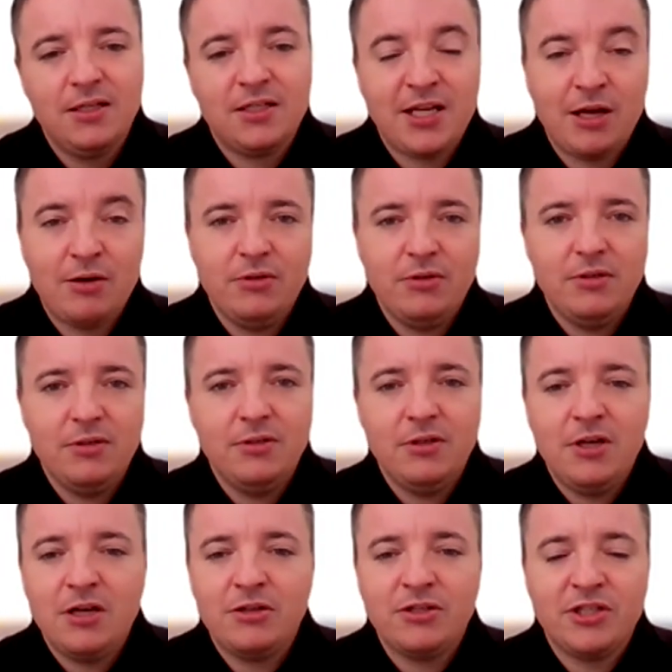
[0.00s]
sound
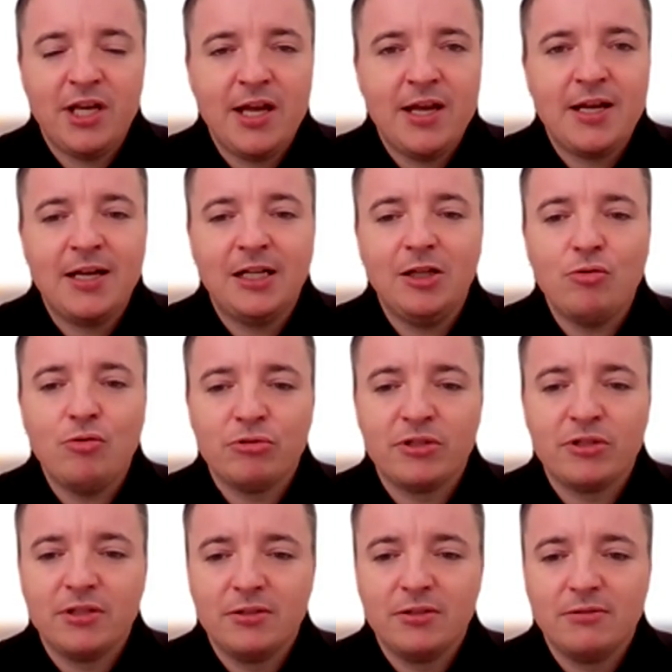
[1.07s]
and say
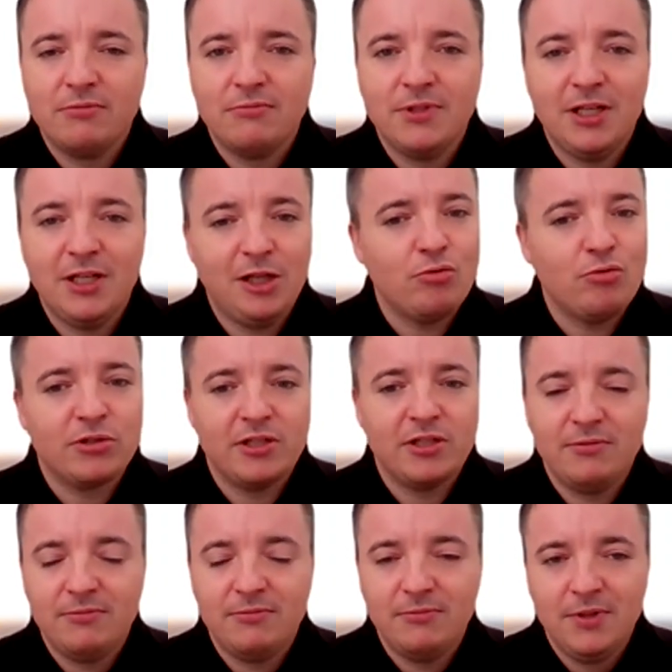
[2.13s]
close,
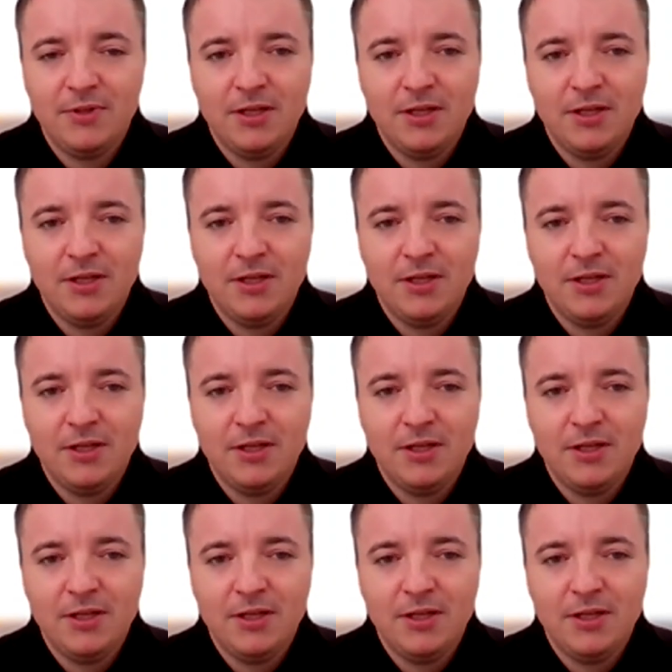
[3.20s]
close.